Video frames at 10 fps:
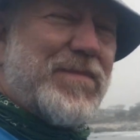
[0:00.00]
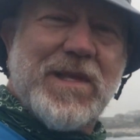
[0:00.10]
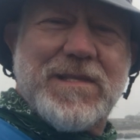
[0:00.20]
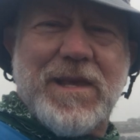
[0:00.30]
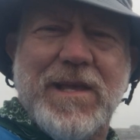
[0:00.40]

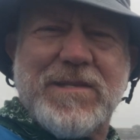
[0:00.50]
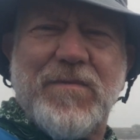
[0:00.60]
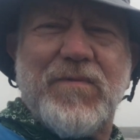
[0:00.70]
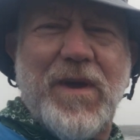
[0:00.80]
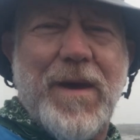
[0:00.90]
It's a
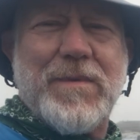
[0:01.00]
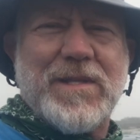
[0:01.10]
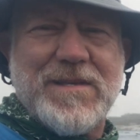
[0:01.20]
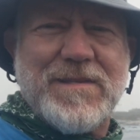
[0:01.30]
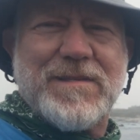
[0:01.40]

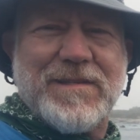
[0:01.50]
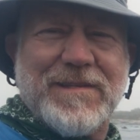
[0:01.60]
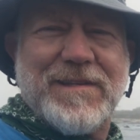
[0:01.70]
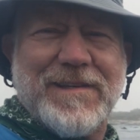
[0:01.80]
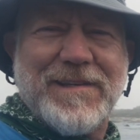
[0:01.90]
fabulous
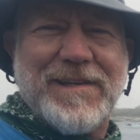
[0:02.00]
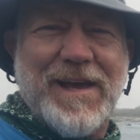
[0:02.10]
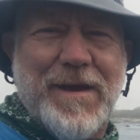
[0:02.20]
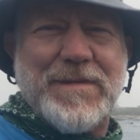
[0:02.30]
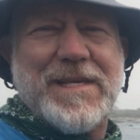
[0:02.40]

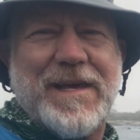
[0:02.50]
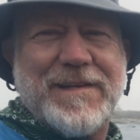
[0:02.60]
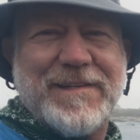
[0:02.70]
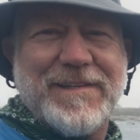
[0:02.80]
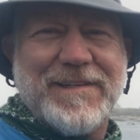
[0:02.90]
habitat.
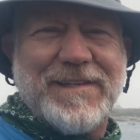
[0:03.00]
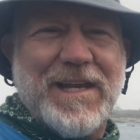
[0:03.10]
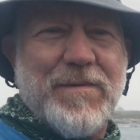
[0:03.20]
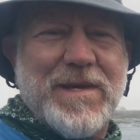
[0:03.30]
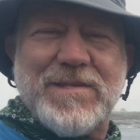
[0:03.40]

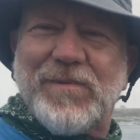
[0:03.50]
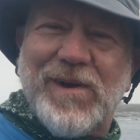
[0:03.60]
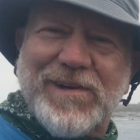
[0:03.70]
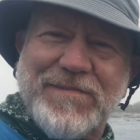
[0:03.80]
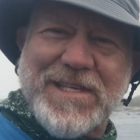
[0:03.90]
Anyways,
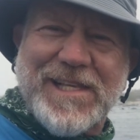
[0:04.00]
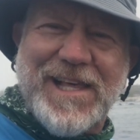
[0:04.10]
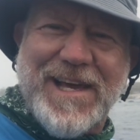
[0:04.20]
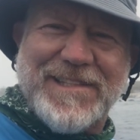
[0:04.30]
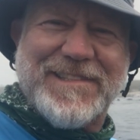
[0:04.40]
welcome to the
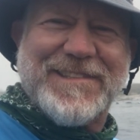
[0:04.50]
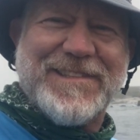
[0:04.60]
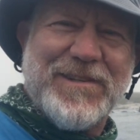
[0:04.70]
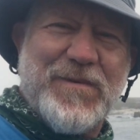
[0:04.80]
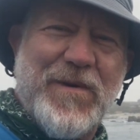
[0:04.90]
class.
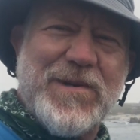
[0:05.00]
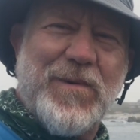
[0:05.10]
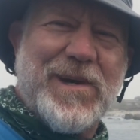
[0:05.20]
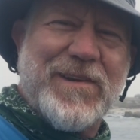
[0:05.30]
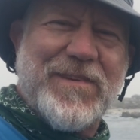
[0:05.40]
Look forward to
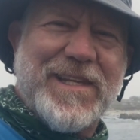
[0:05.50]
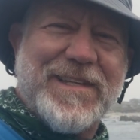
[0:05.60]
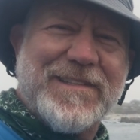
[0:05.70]
working with you.